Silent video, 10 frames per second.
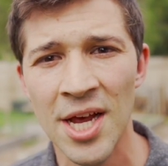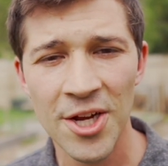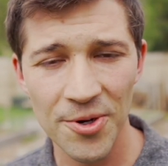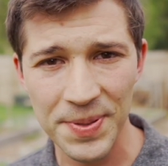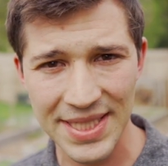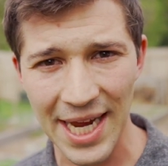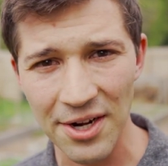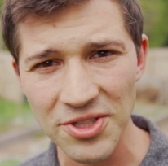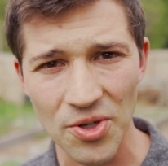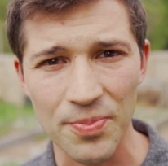your
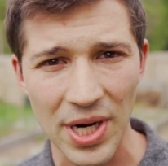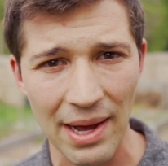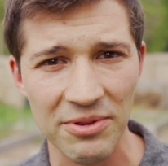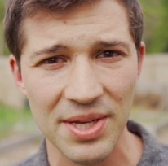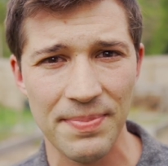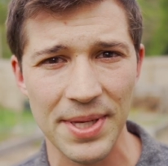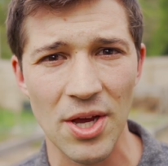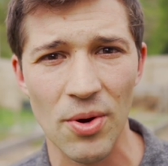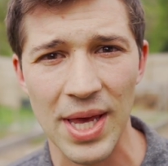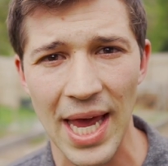potatoes will probably be
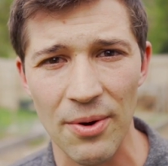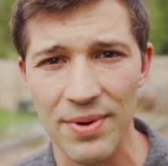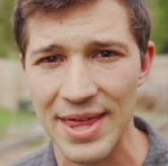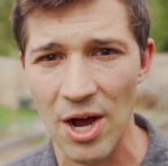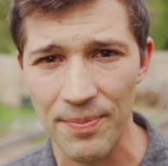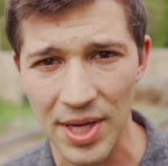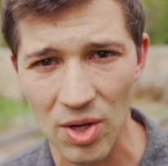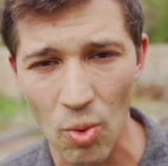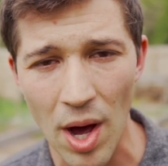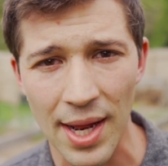okay without
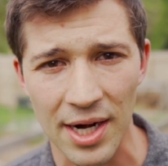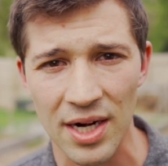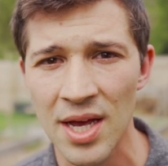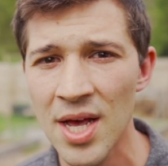being watered.